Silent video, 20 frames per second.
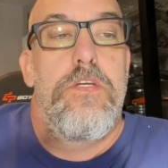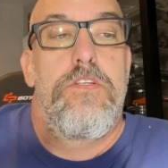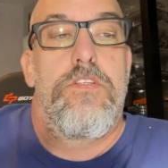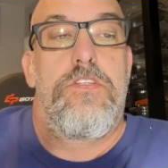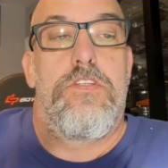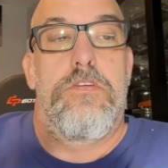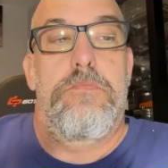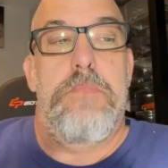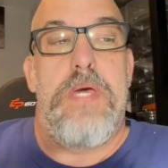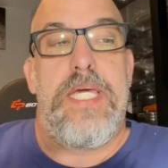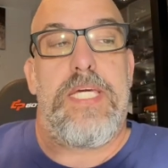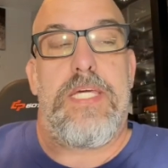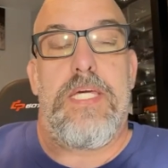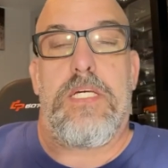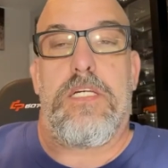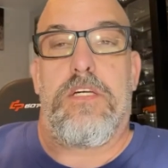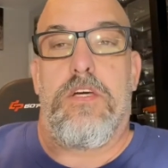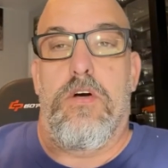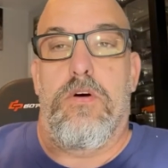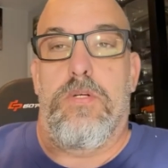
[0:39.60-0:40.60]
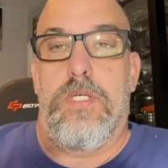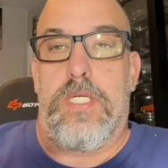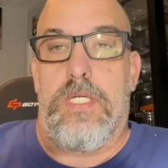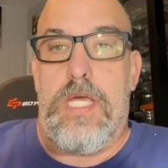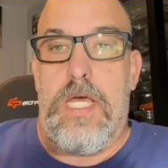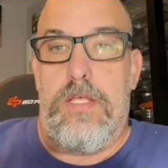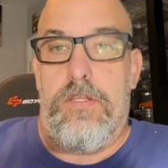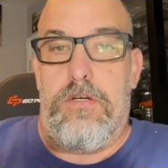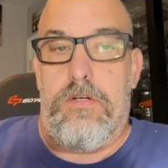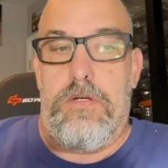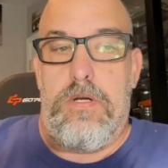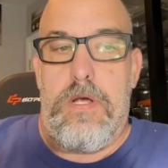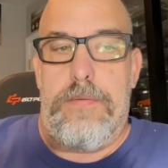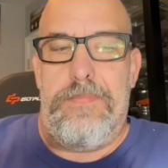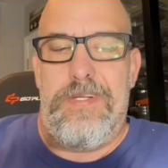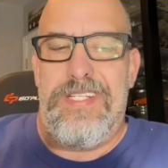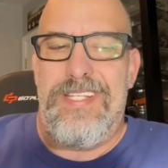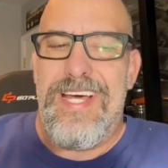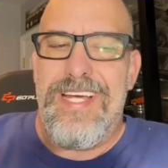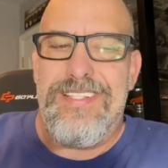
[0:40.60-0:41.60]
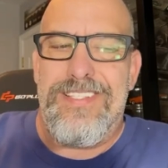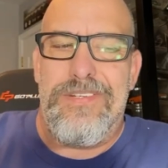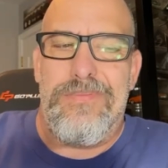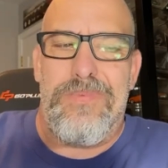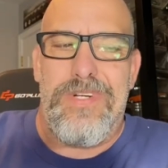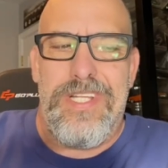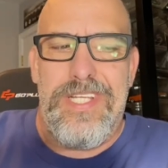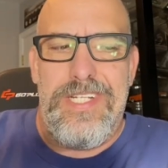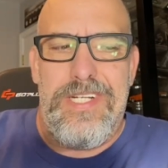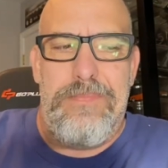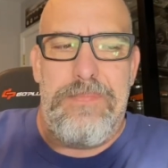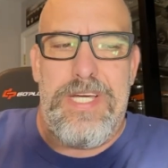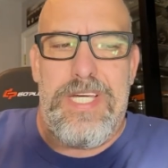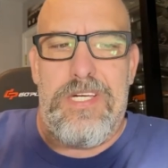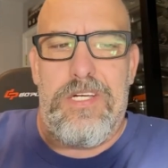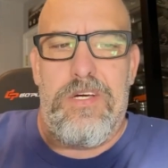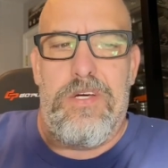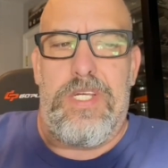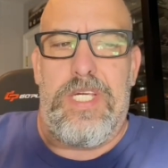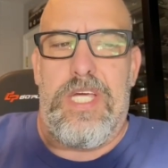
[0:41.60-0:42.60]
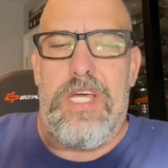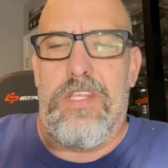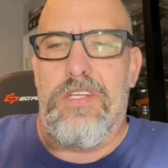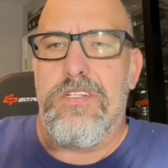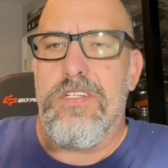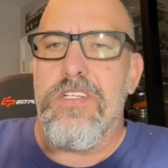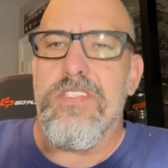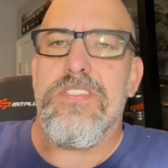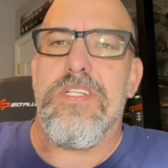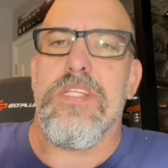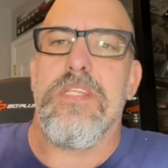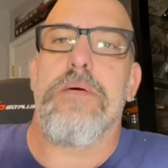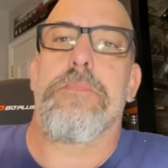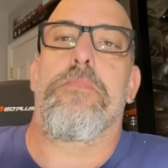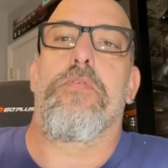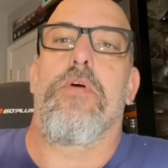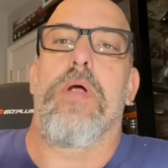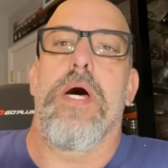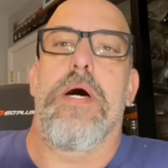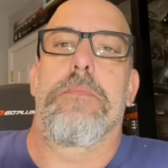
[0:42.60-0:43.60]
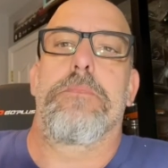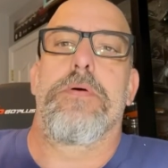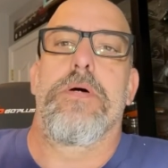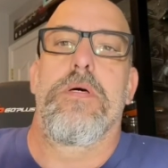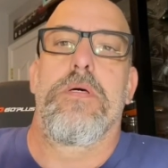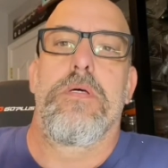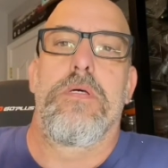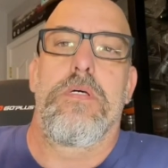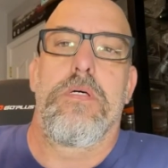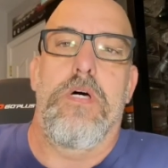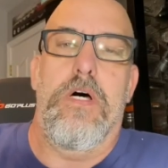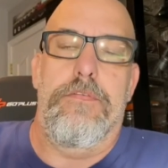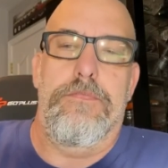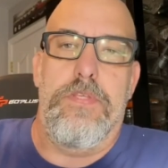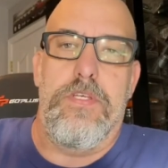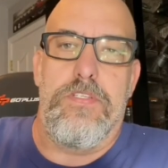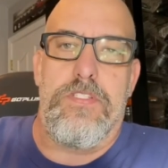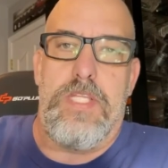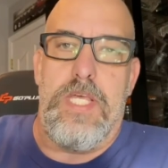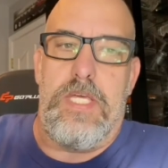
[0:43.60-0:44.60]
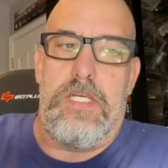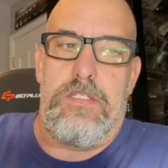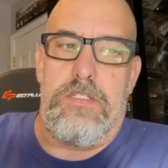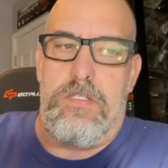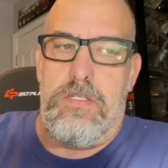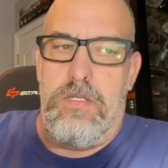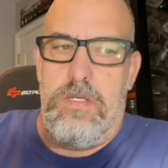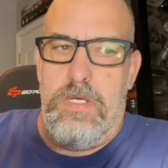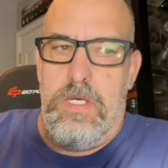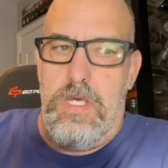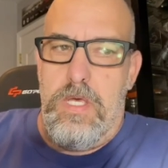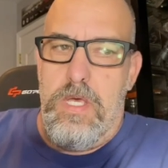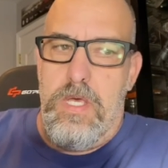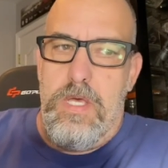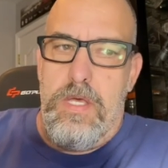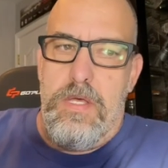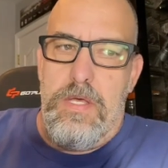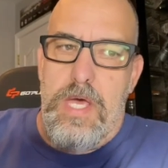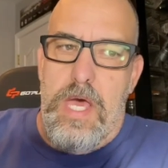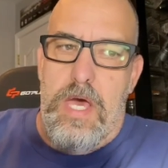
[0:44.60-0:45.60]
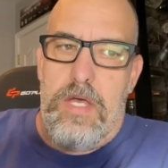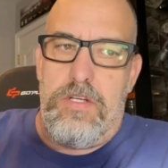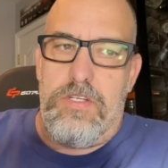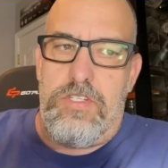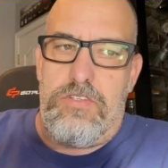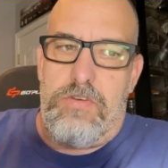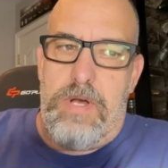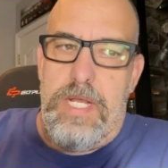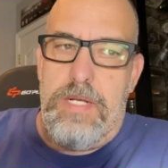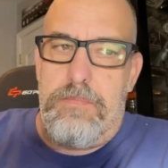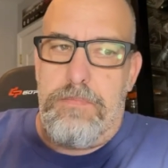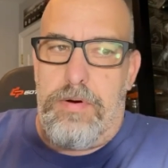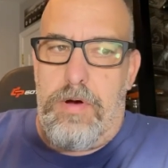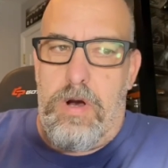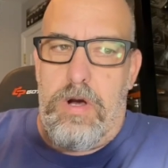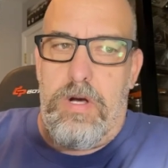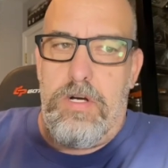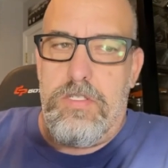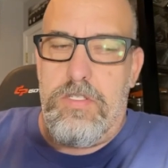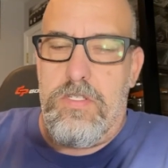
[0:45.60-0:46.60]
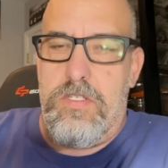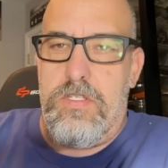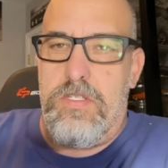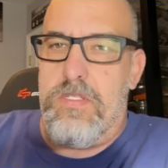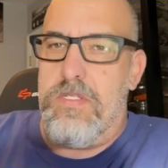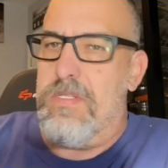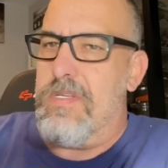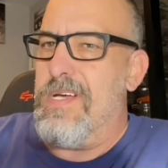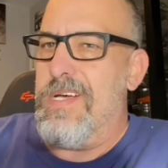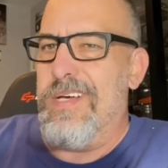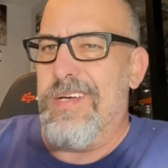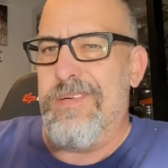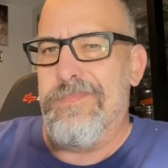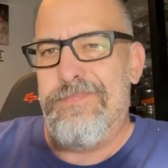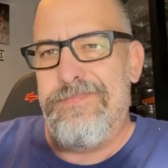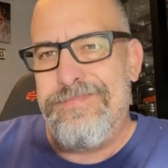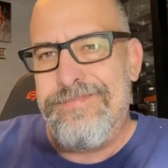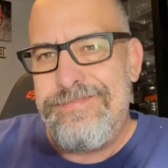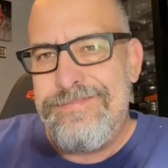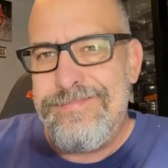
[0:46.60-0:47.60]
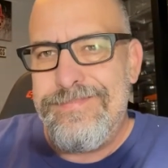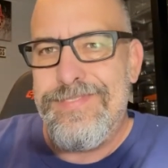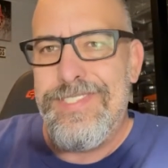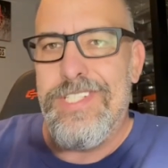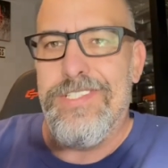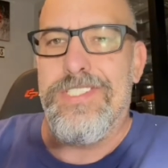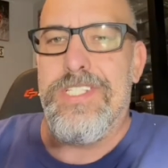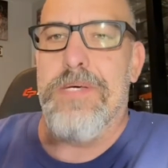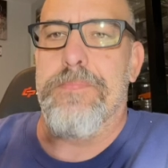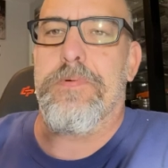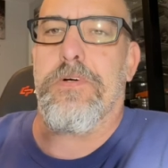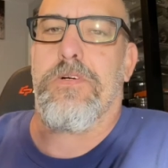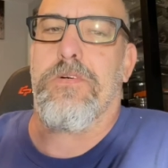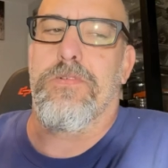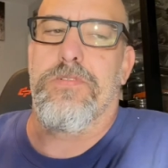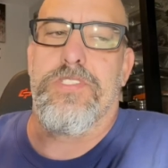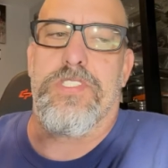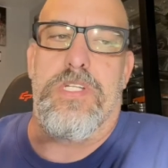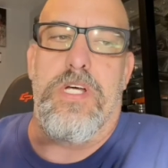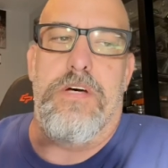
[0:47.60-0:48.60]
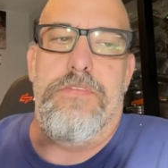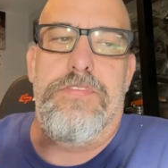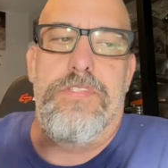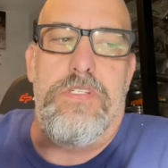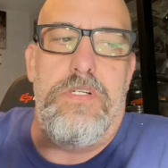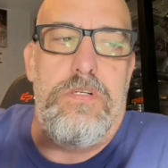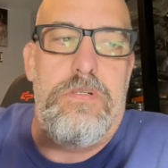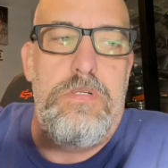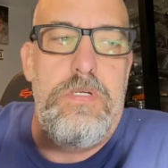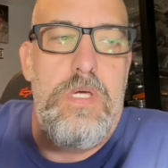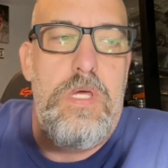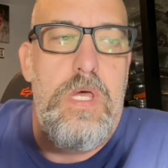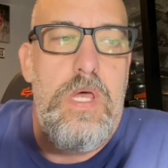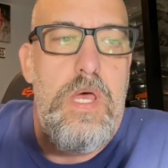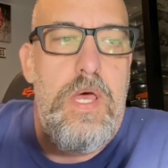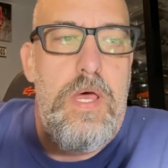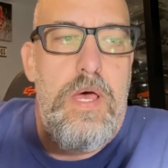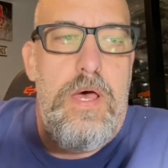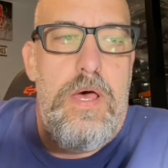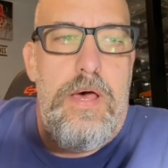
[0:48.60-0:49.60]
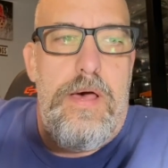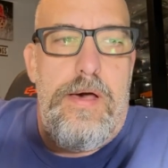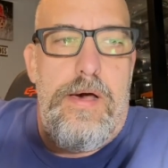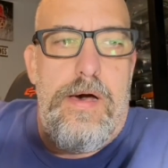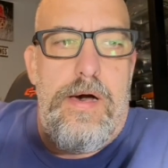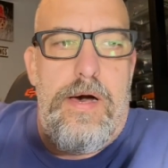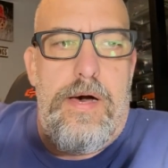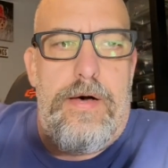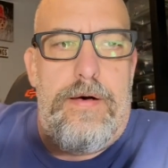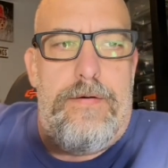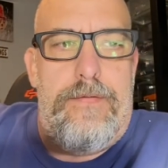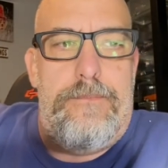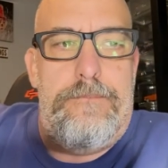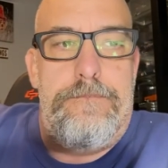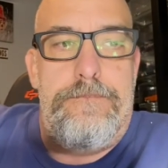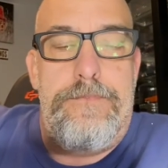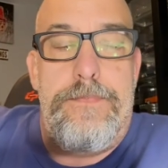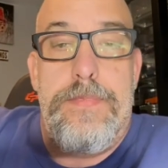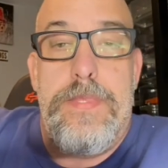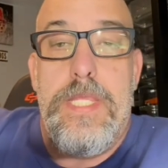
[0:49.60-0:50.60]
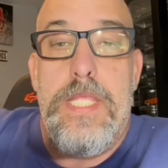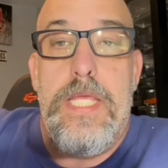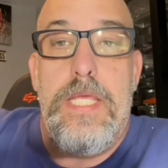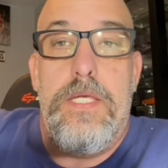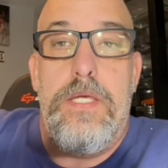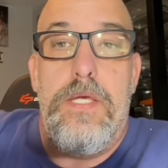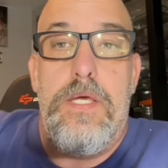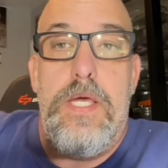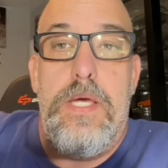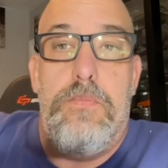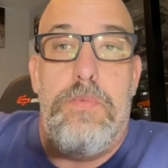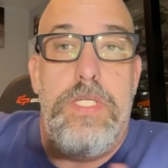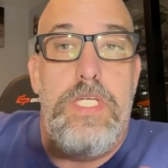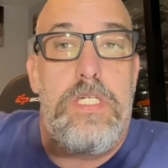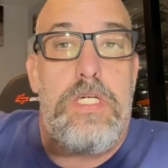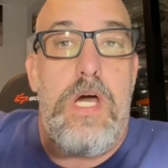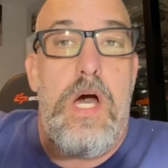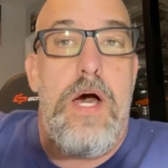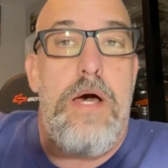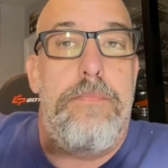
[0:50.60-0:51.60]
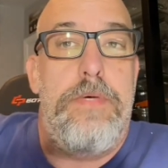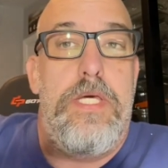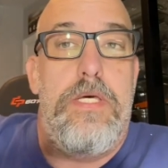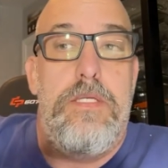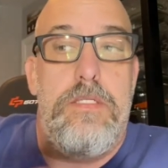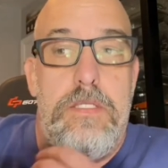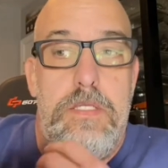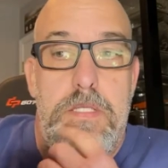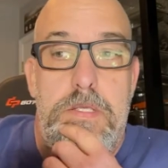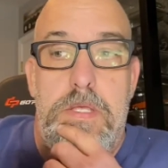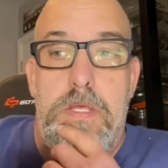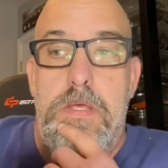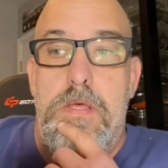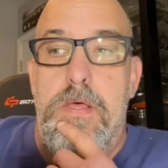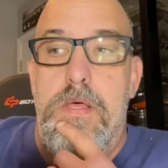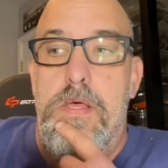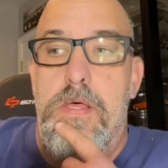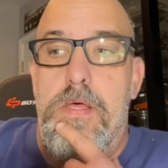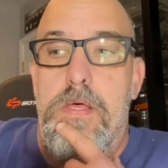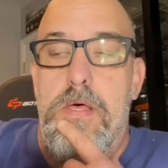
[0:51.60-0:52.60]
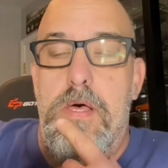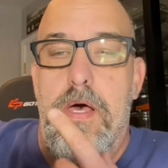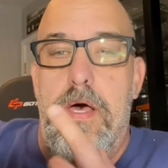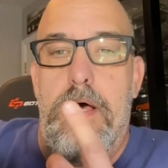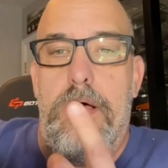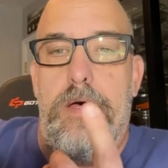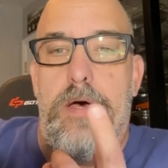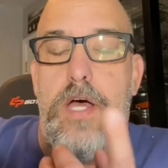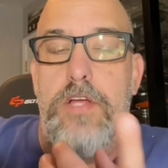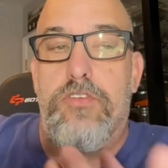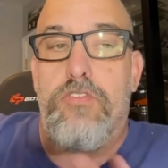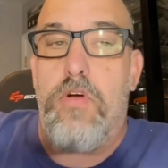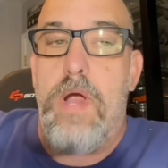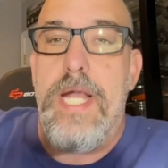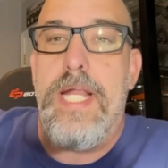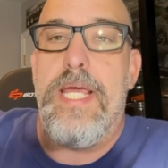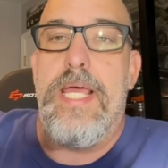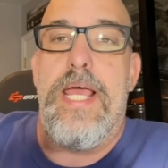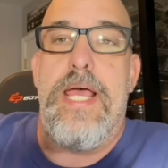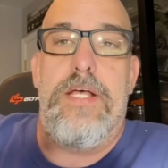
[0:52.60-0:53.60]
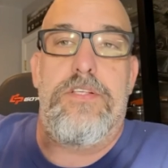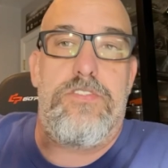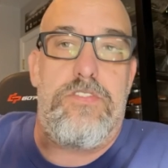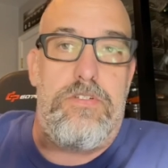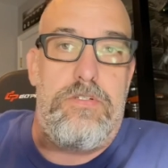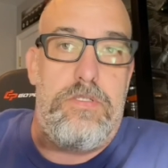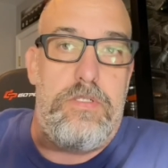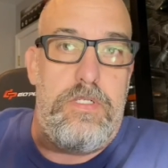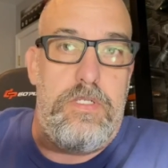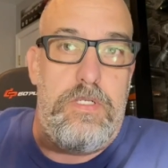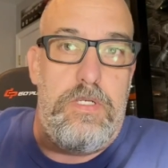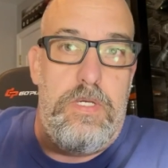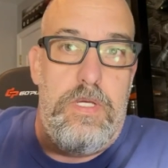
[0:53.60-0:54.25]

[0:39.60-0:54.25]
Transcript: to make it go together. I mean, not to really to make it go together, just in the prep of this thing, how to straighten parts, uh, your typical stuff. So, um, and when you comment, uh, I try to answer